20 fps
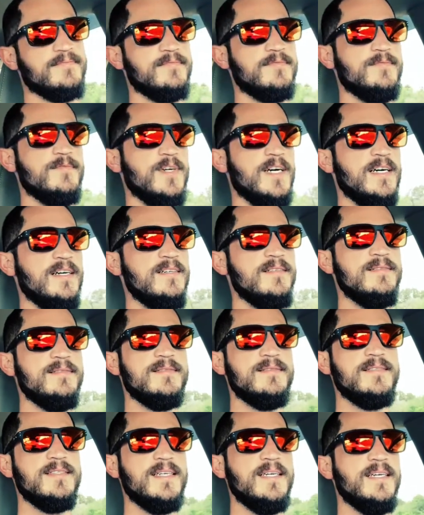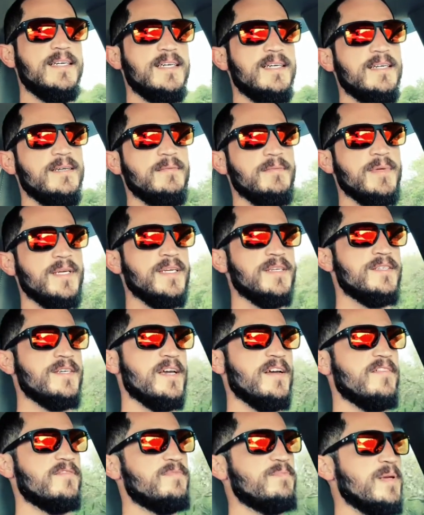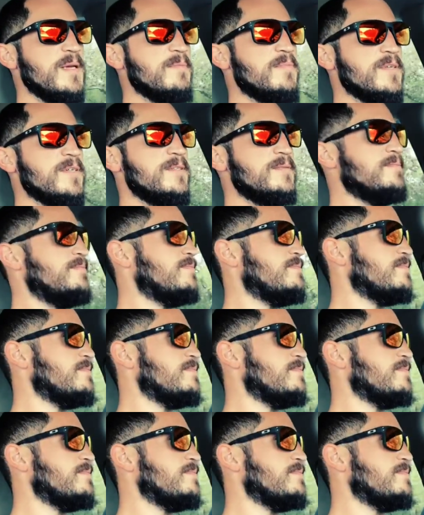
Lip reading: Well, because you have people